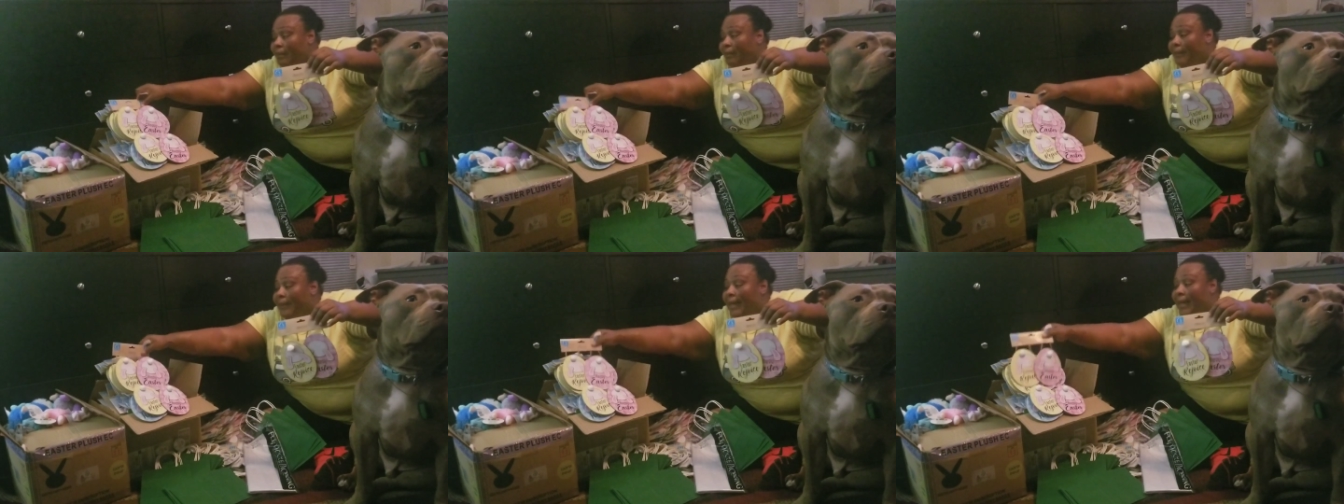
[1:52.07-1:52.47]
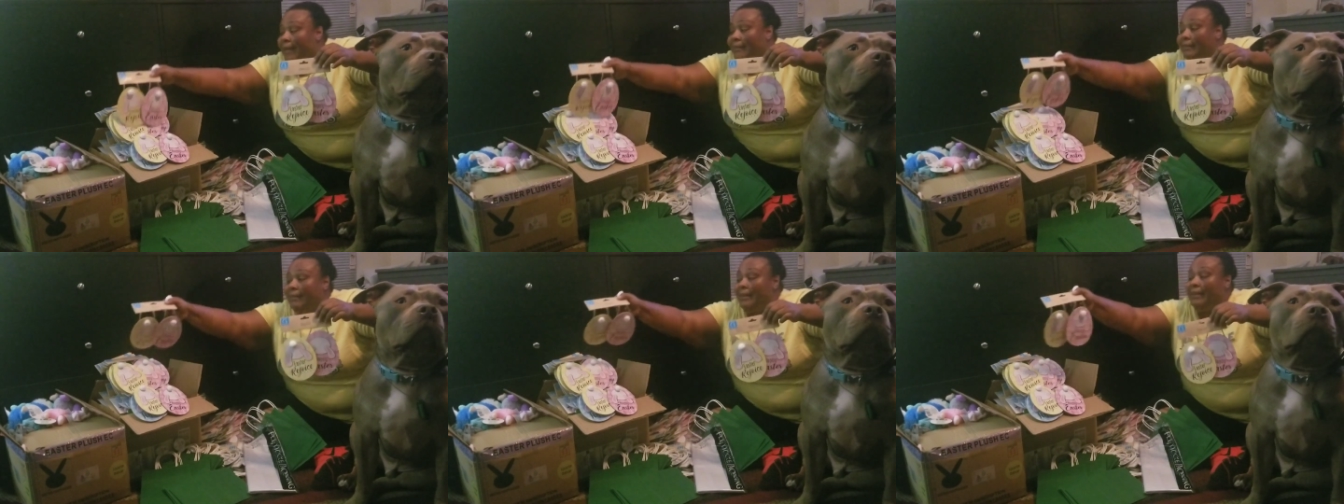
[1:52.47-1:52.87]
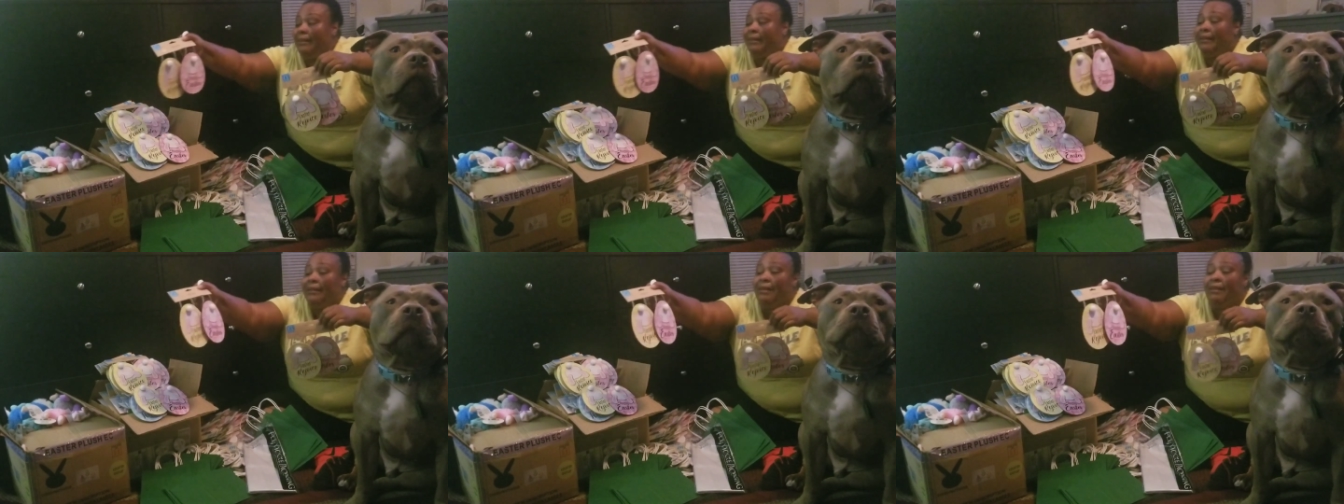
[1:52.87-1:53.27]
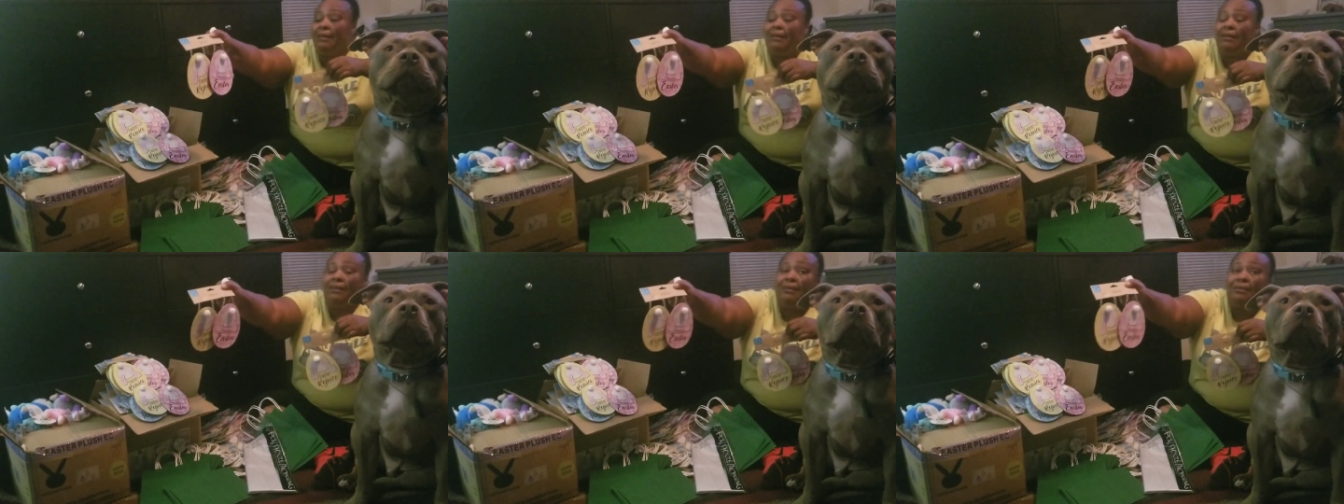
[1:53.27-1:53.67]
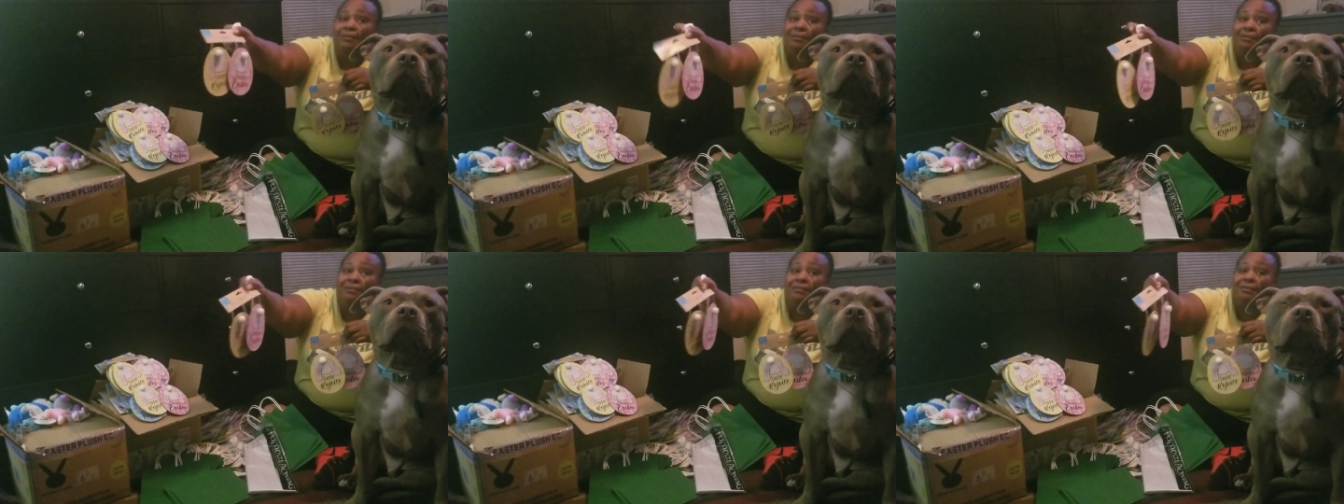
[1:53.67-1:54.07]
We got the um,
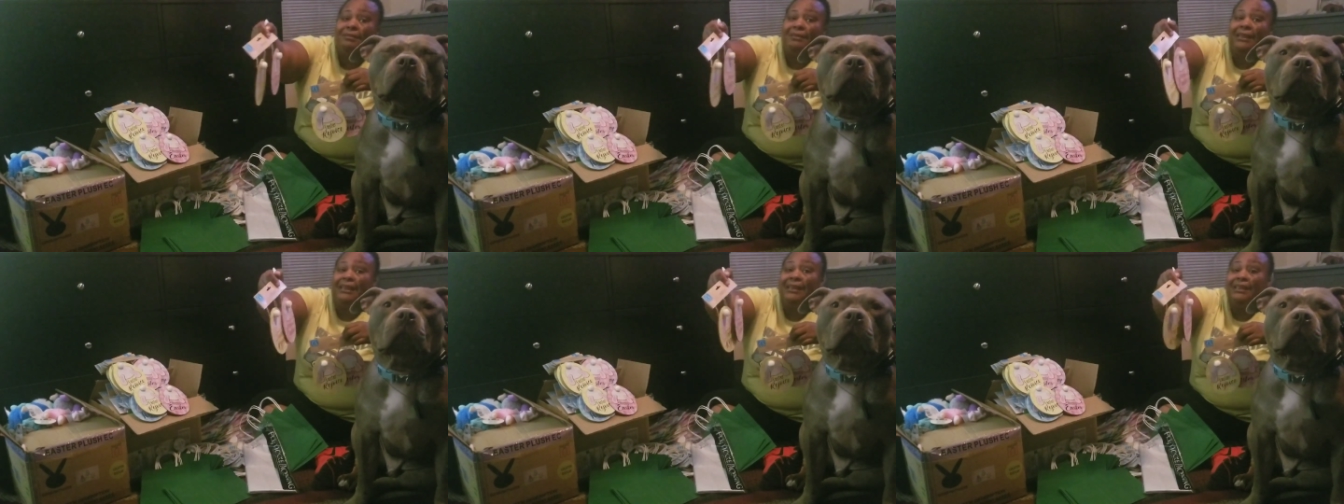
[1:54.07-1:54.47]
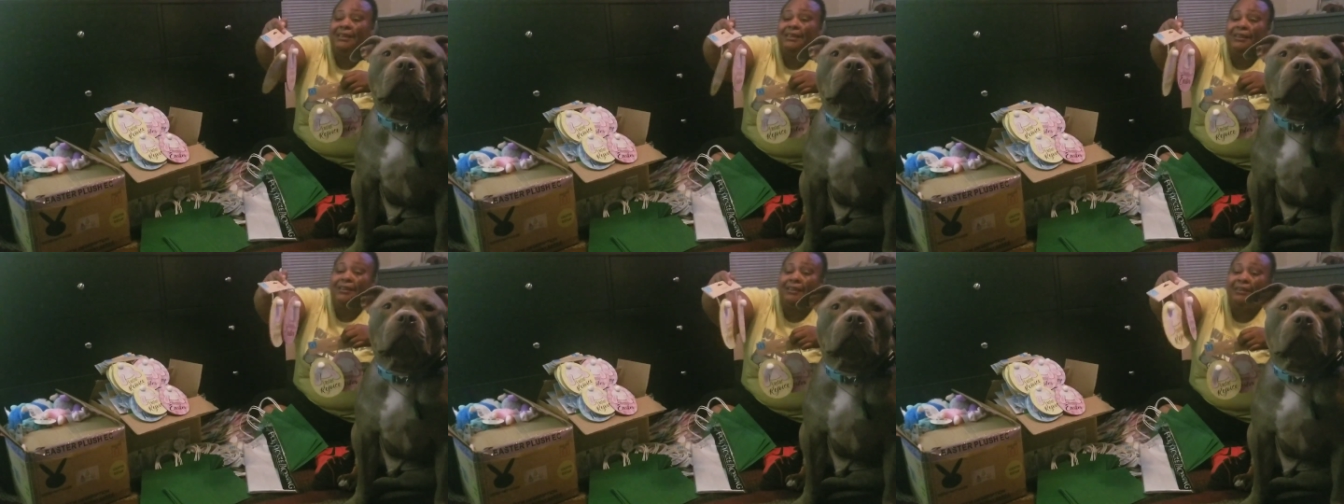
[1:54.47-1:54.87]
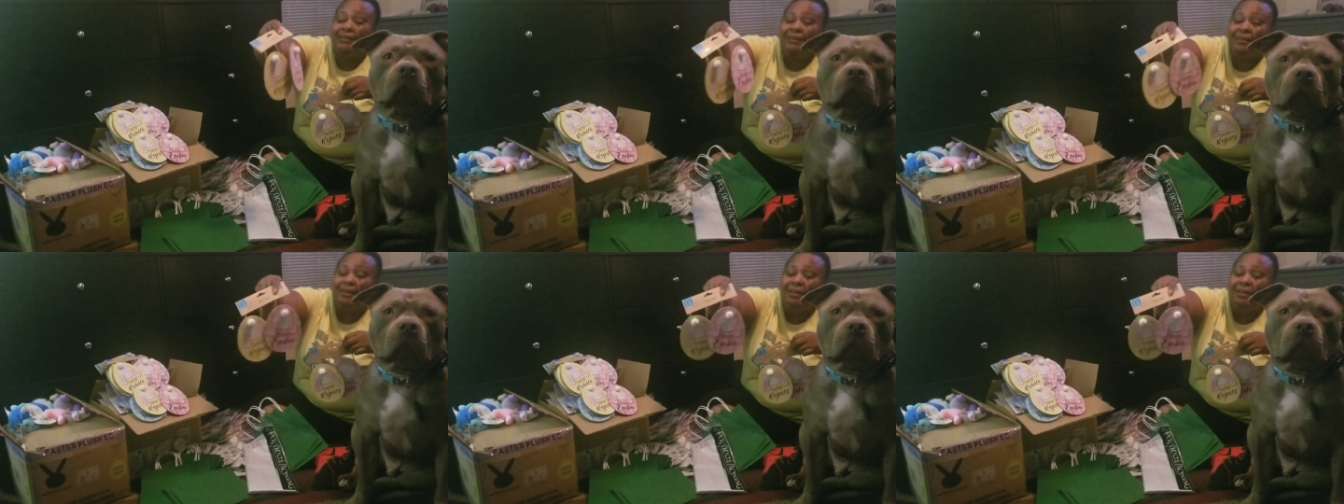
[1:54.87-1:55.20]
Easter